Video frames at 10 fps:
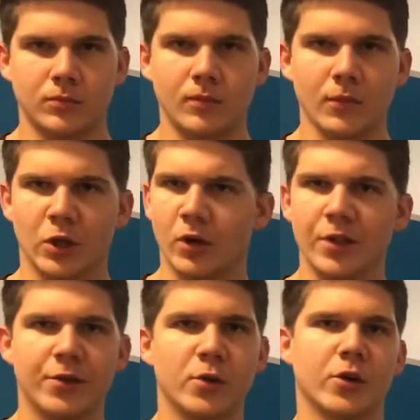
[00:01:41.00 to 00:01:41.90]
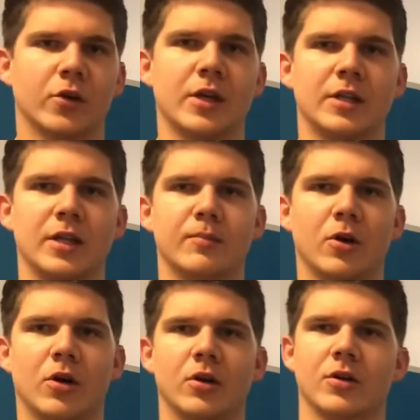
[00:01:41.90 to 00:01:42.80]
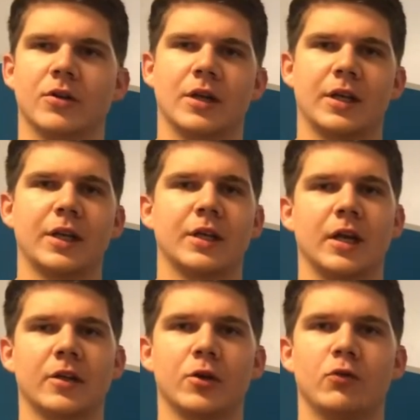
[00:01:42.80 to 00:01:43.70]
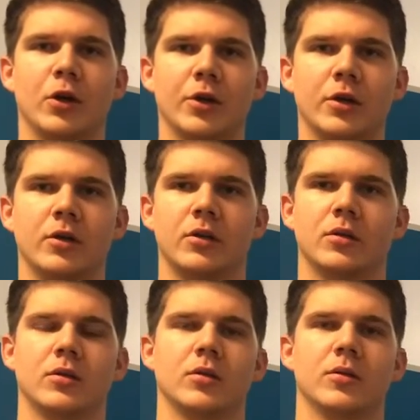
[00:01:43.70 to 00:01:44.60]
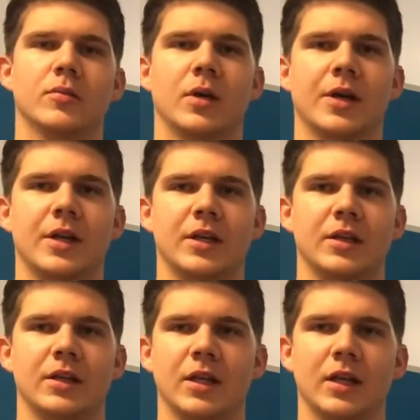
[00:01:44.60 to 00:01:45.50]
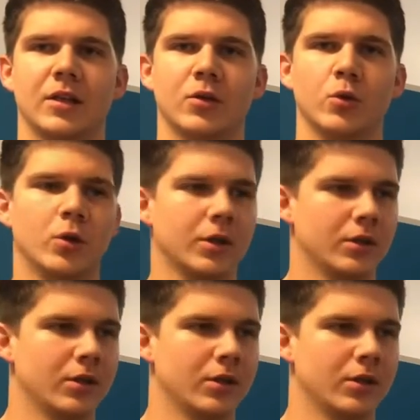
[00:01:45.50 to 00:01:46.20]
great thrower, great deep ball. Again, not a good runner, but he can do it.